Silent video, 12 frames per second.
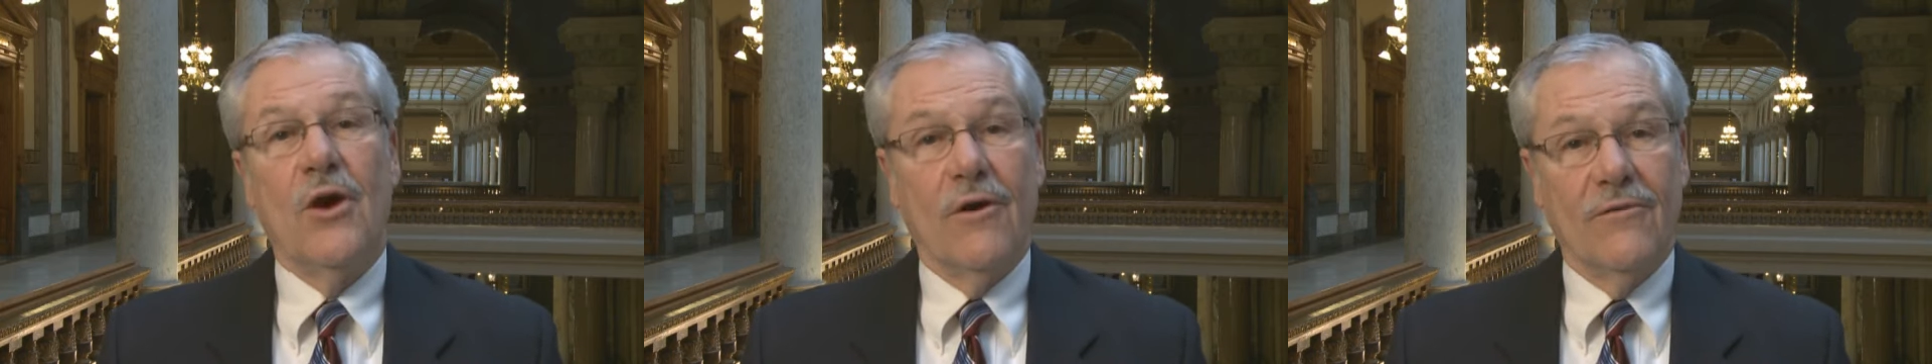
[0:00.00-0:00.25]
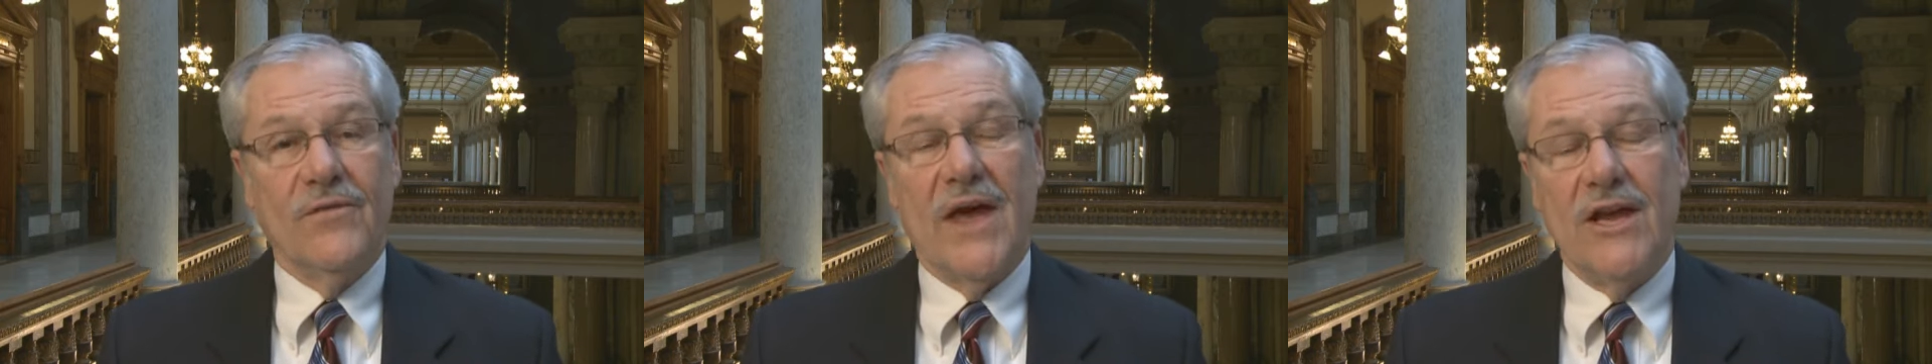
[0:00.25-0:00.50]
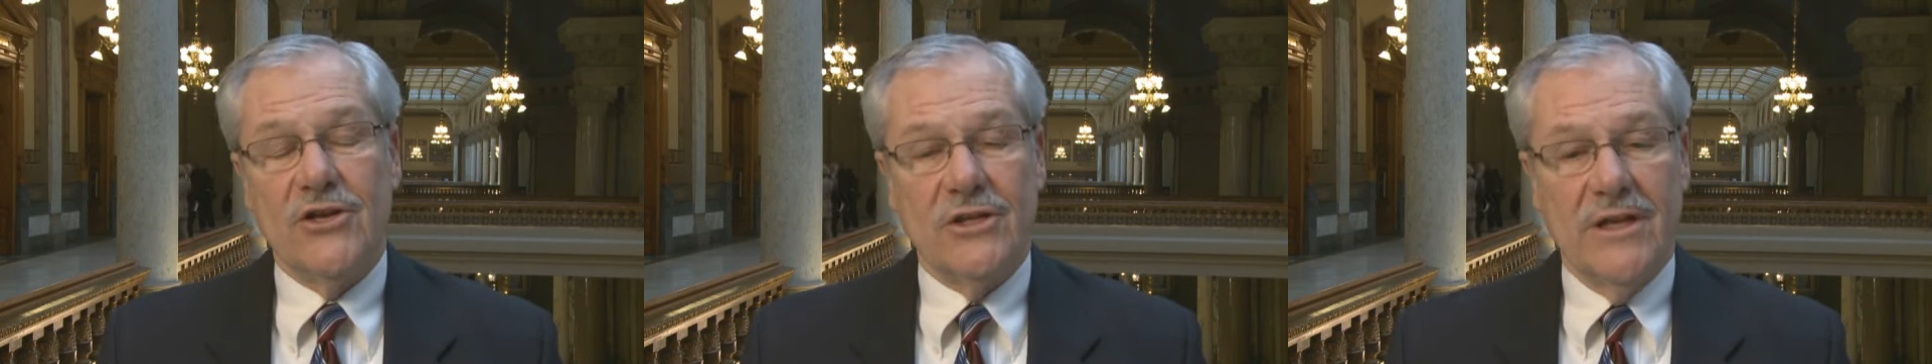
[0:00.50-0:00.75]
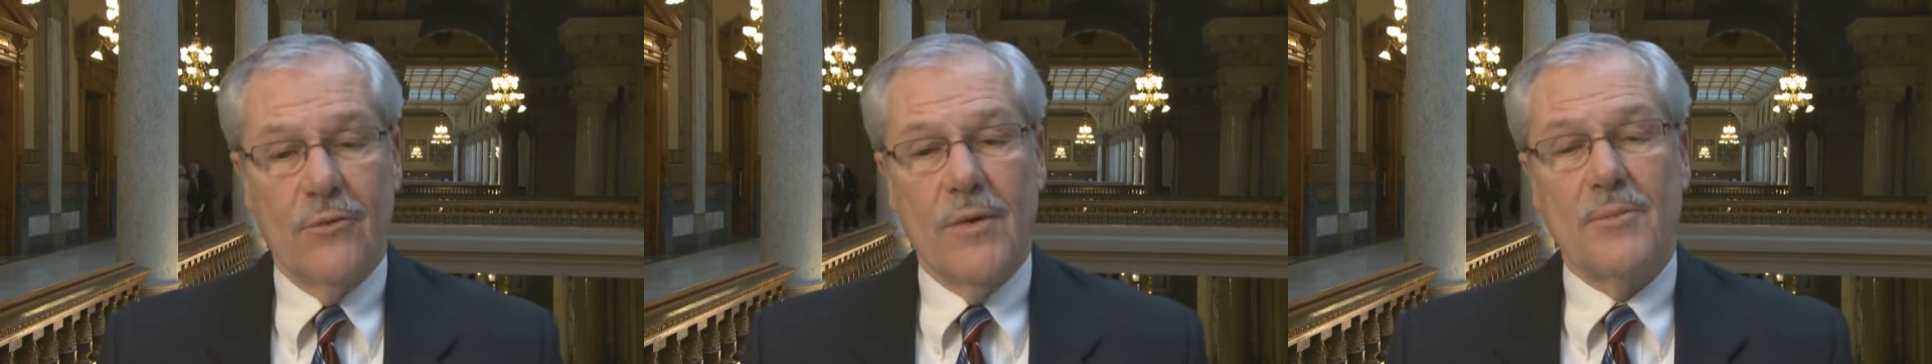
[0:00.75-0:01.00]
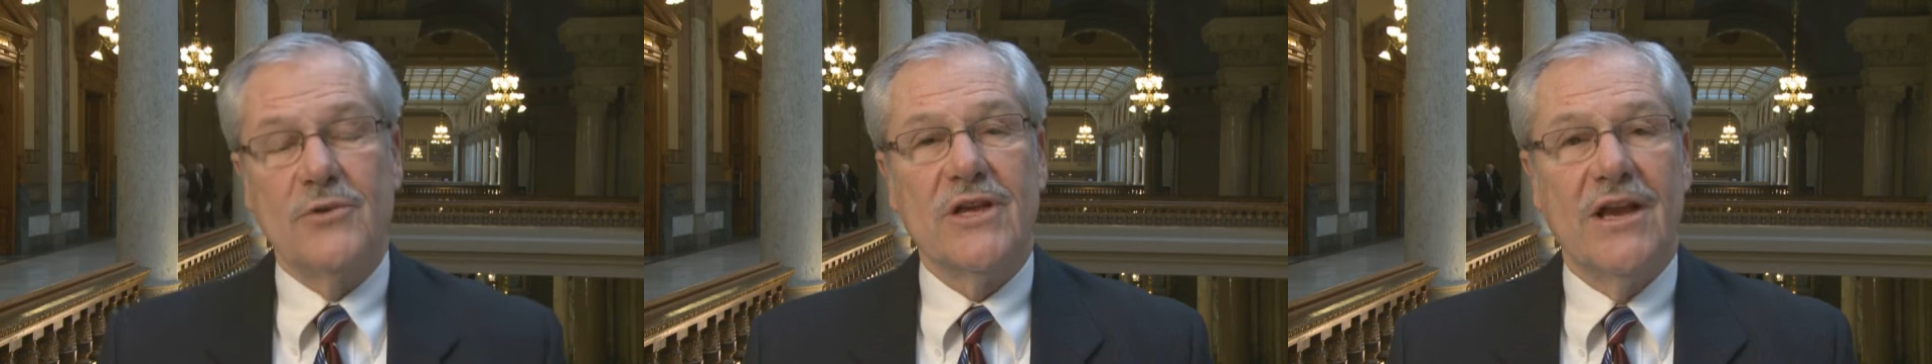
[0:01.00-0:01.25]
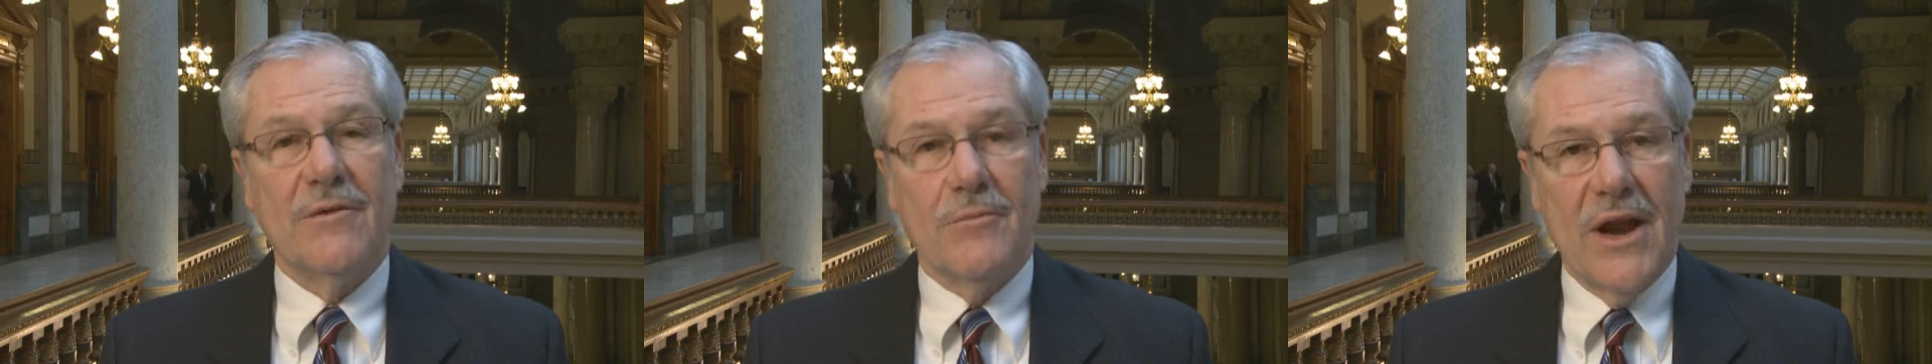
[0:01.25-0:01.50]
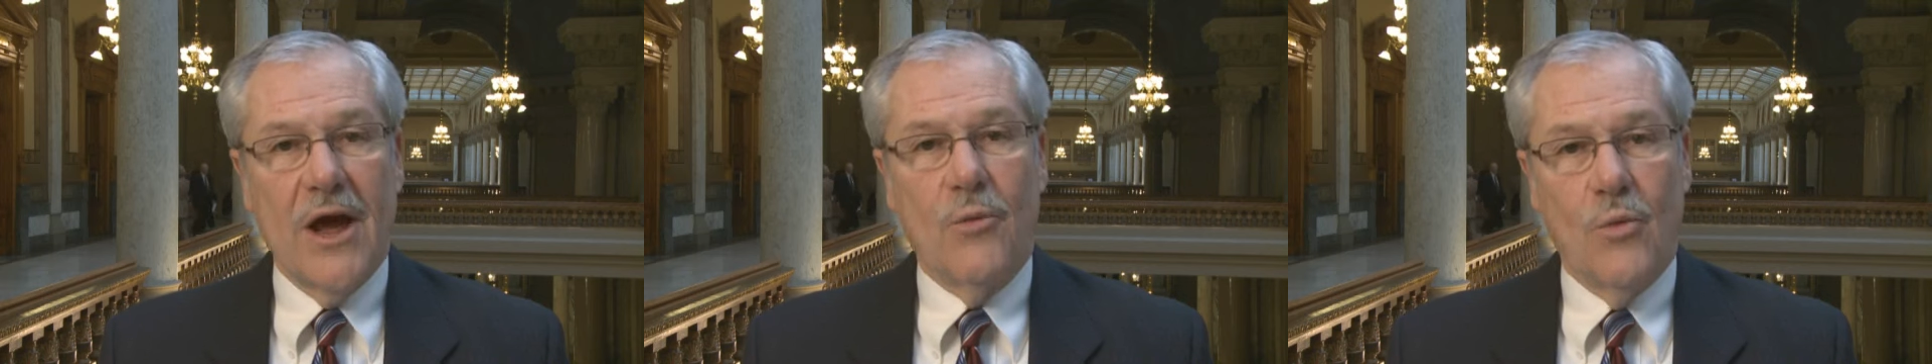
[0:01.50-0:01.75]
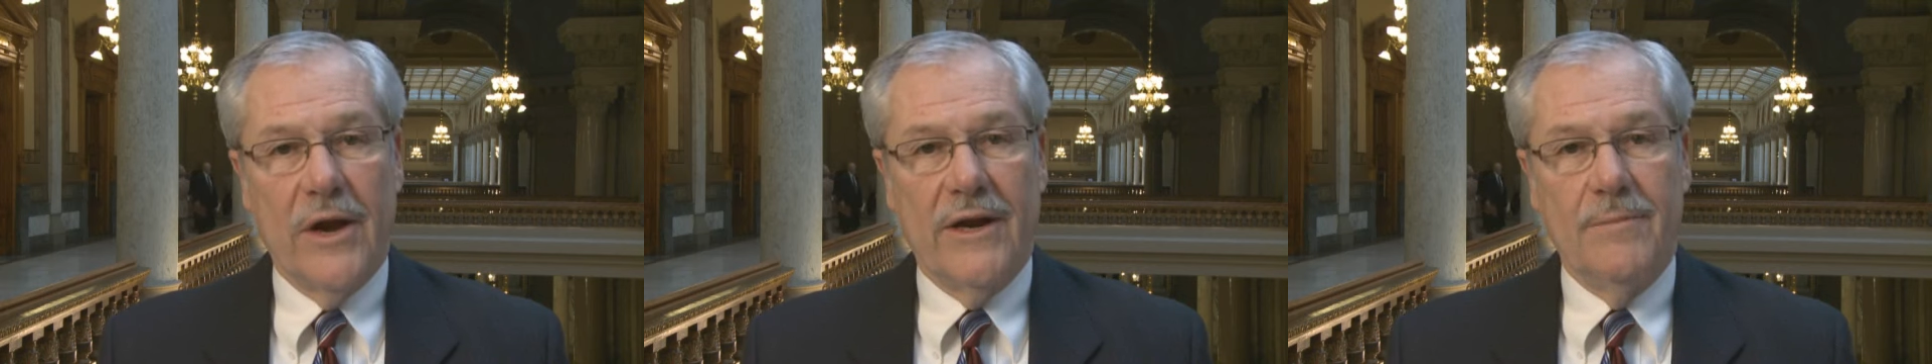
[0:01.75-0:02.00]
or fashion that Representative
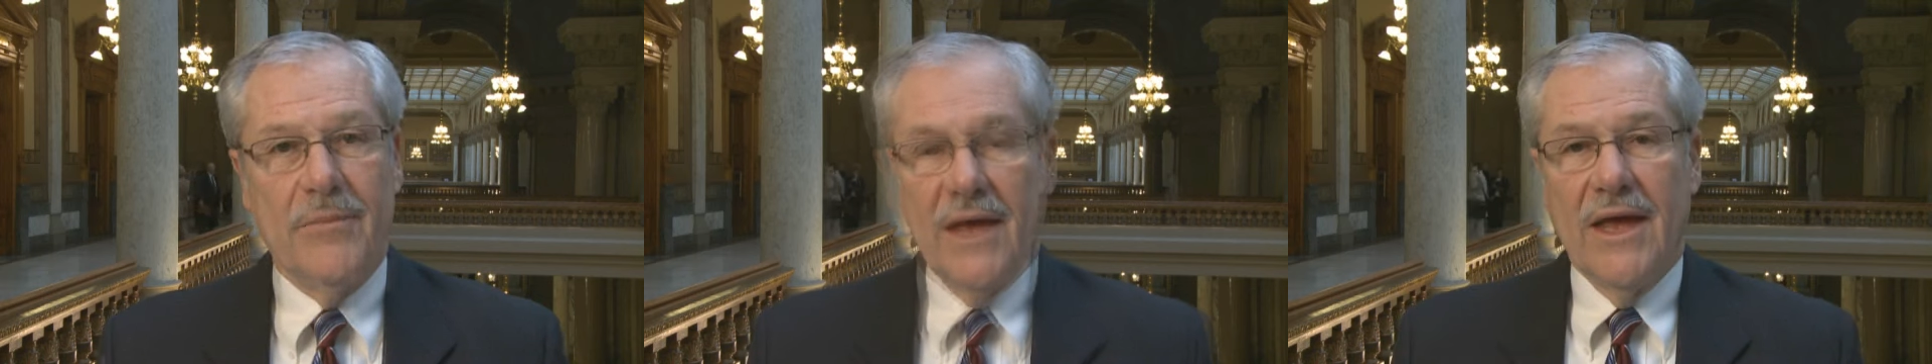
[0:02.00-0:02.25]
Brown wanted.